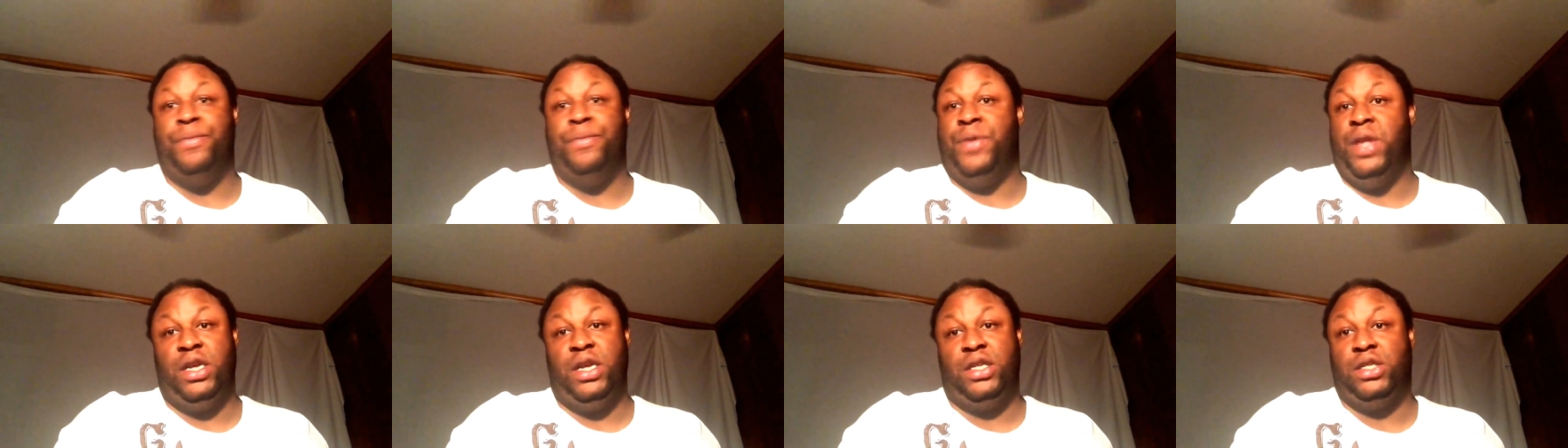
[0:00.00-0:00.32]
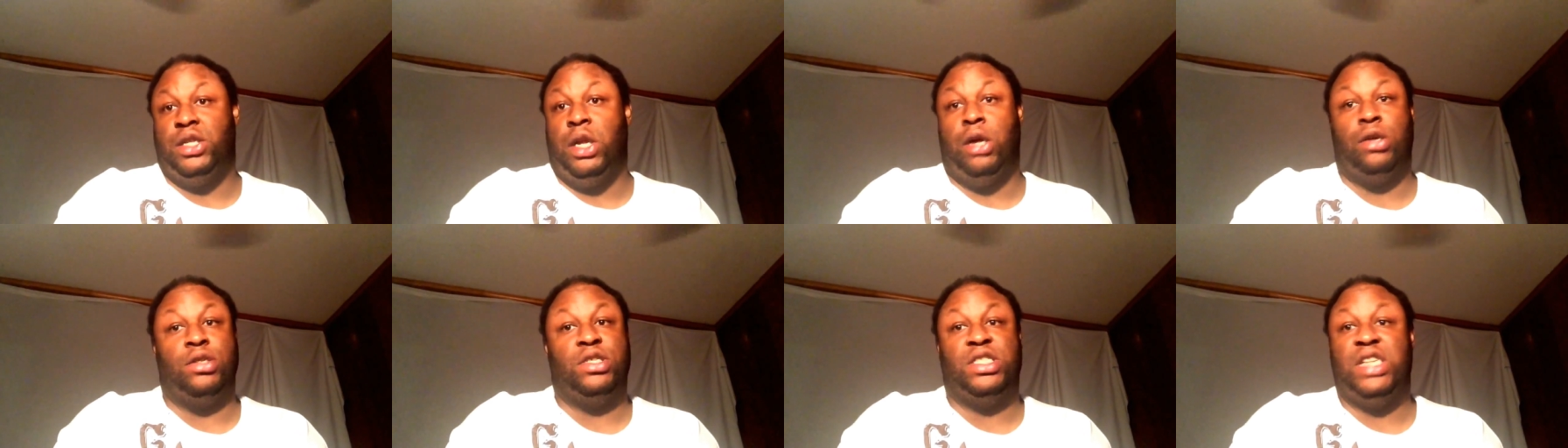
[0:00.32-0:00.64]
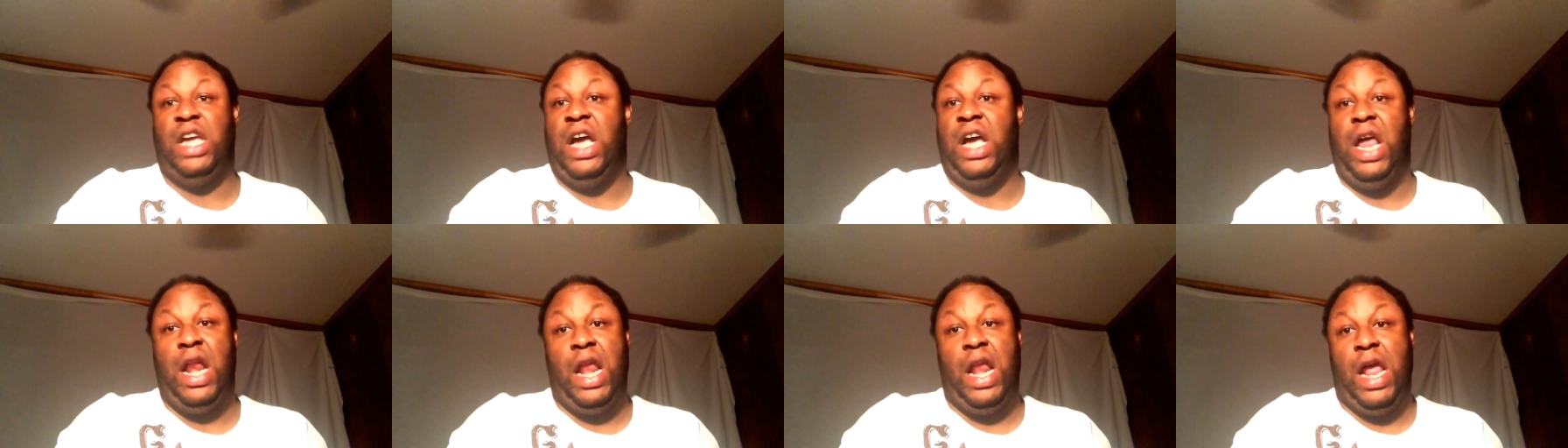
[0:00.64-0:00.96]
This don't
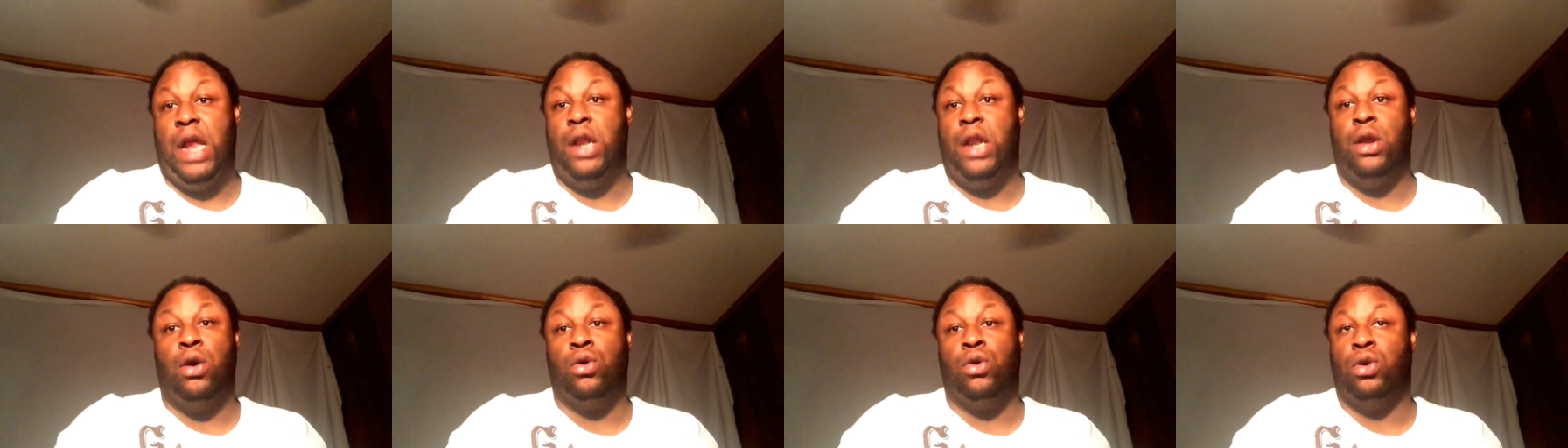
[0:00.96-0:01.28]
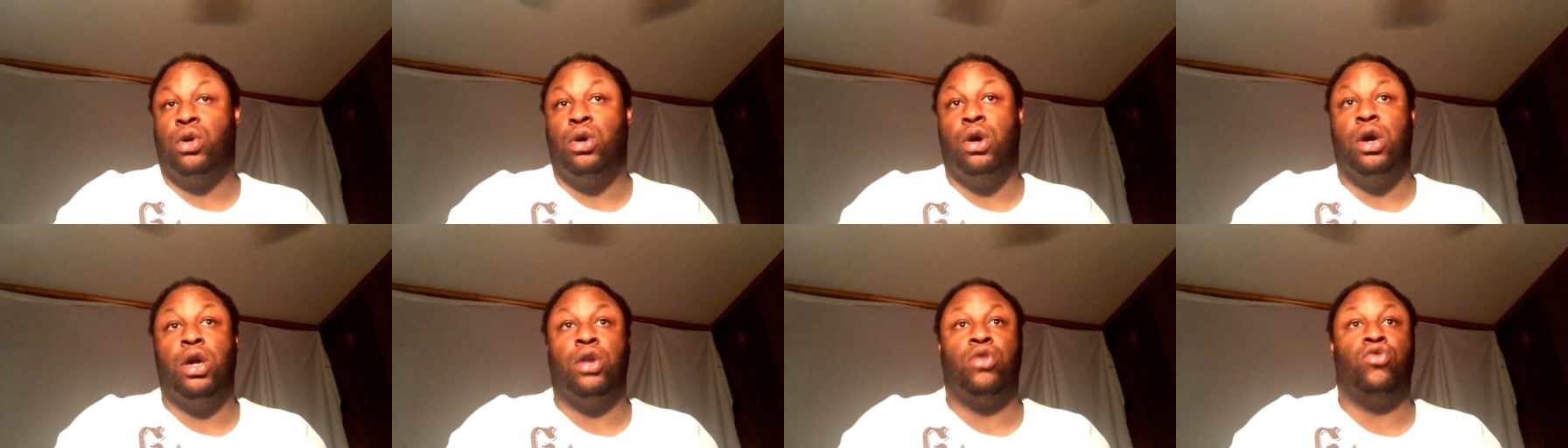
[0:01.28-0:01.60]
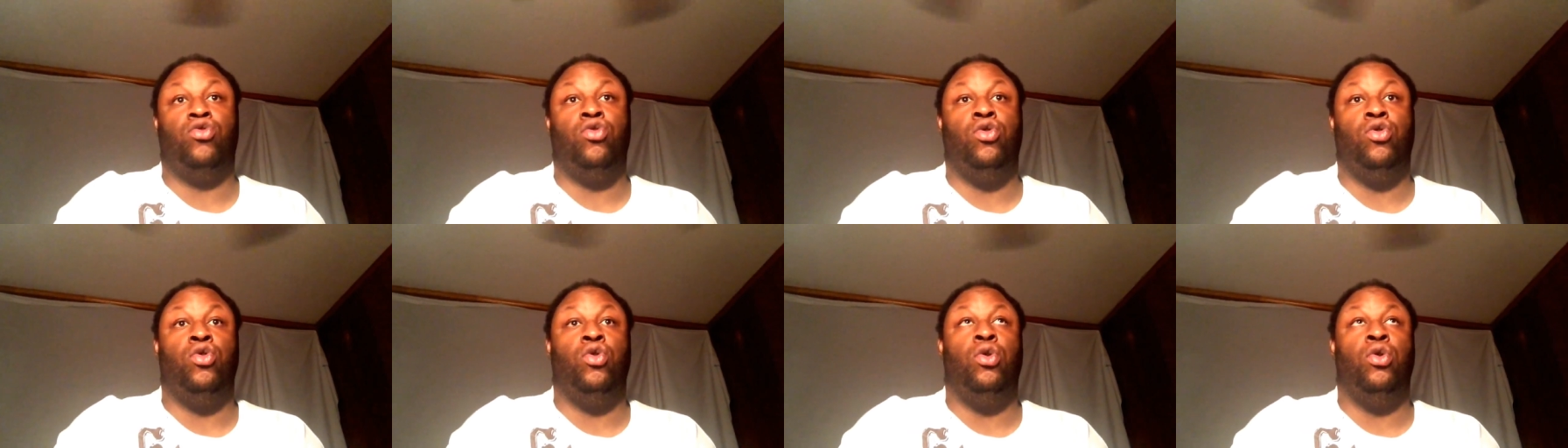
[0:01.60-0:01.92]
sound like no good
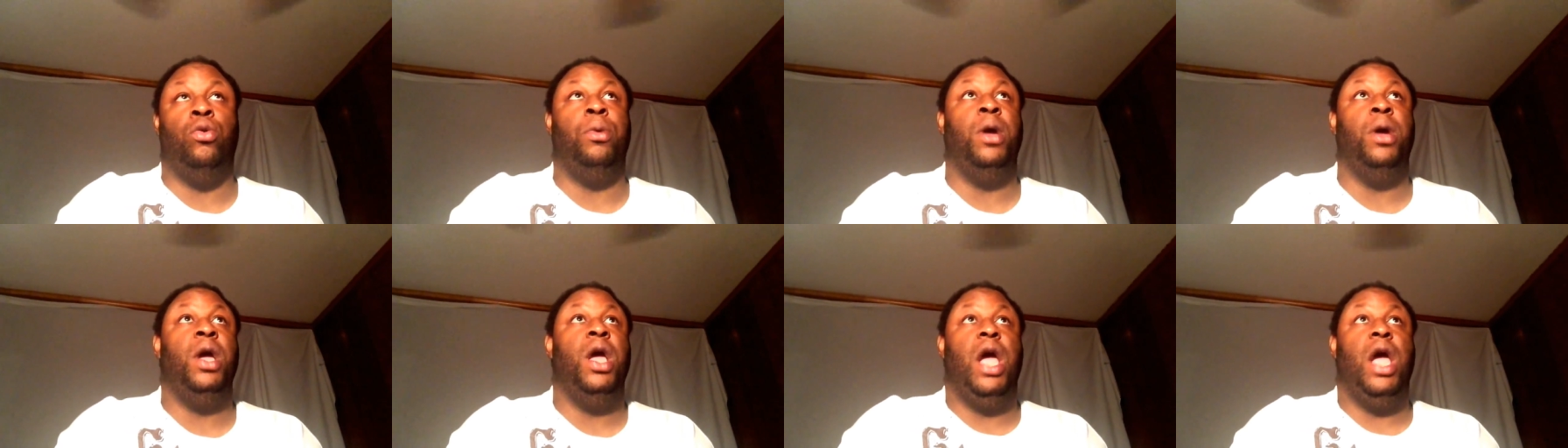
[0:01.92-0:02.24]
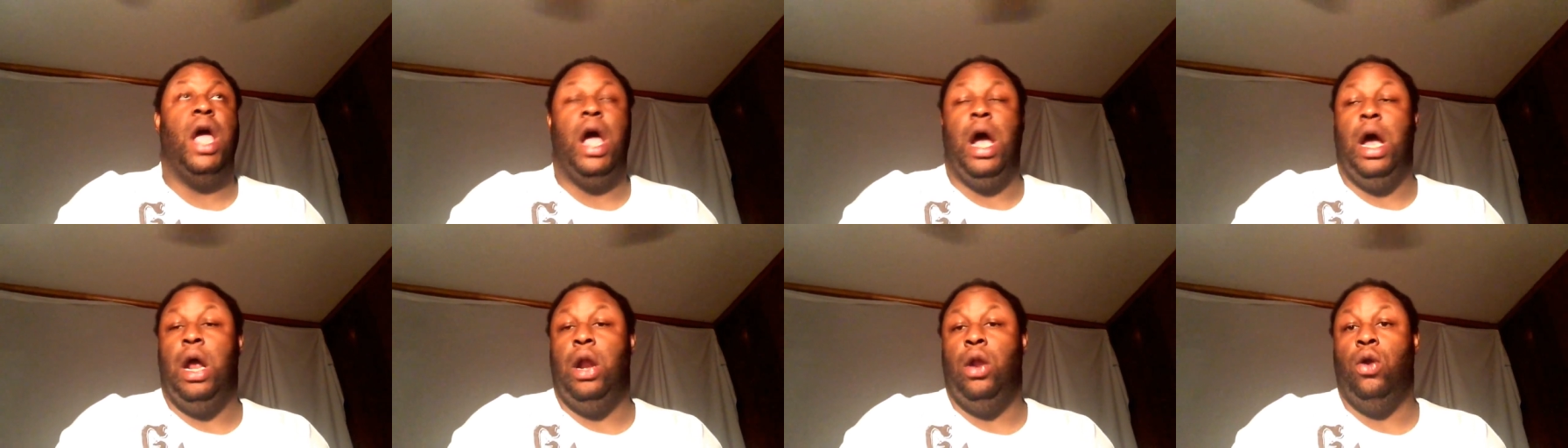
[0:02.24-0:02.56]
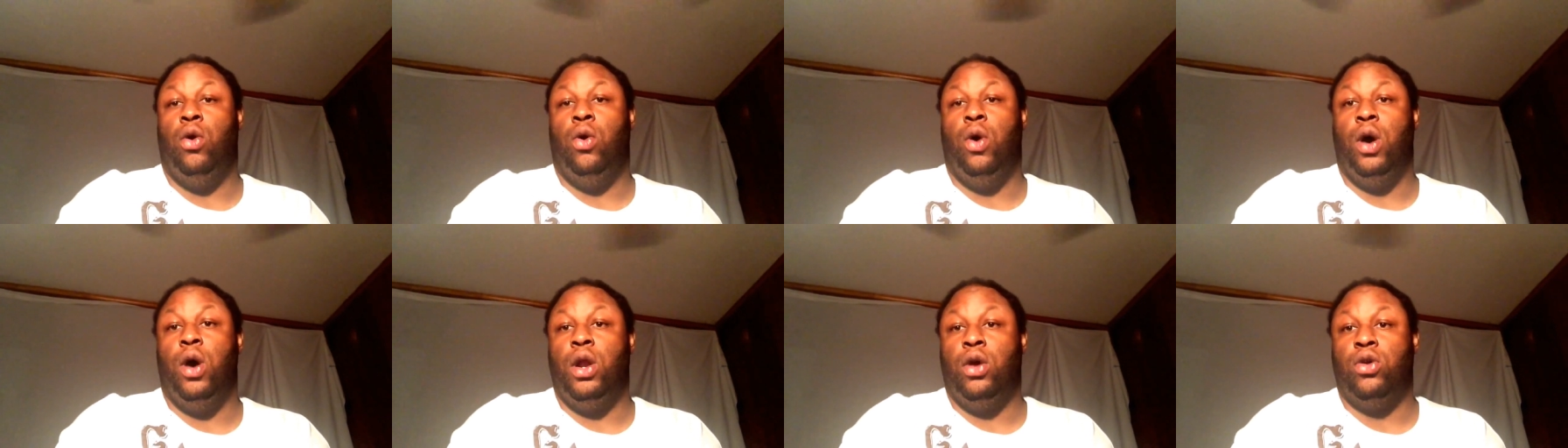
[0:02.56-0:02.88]
groove. And
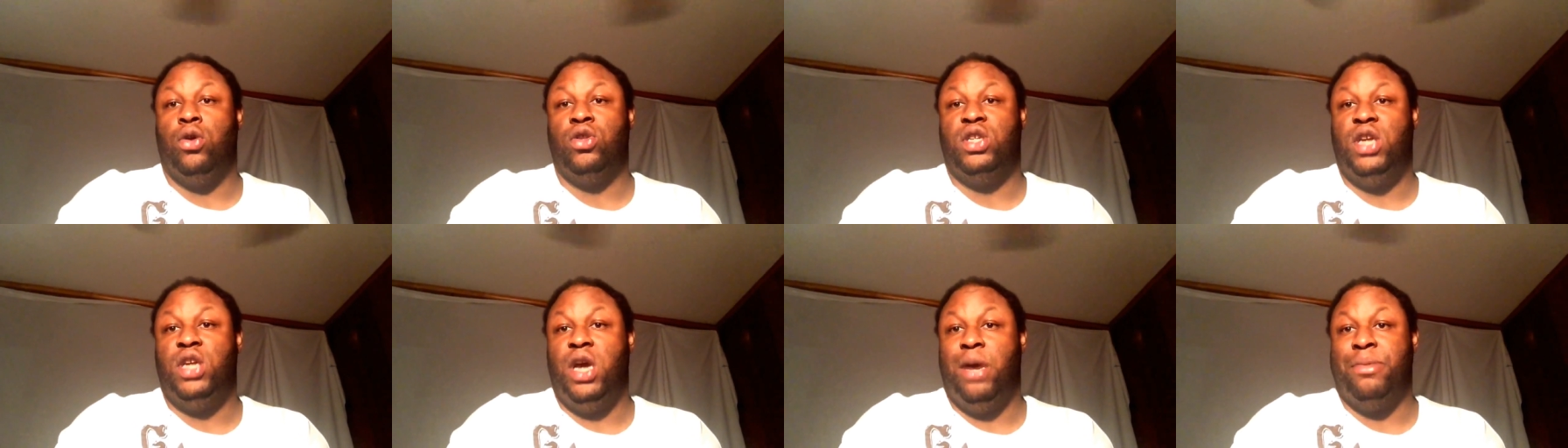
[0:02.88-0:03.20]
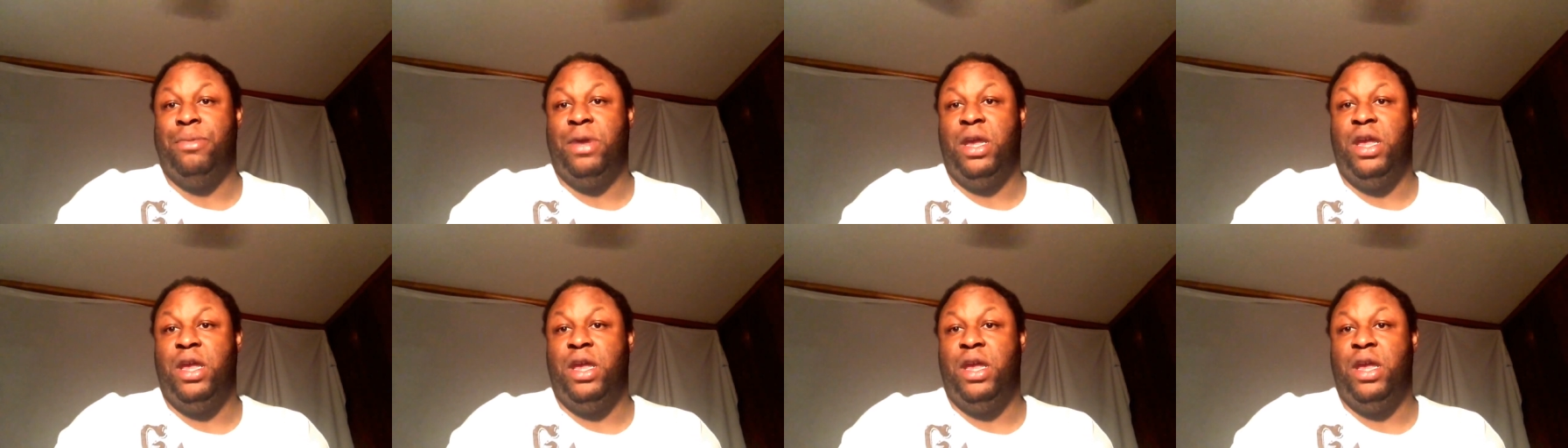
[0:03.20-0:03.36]
Lord, don't tell me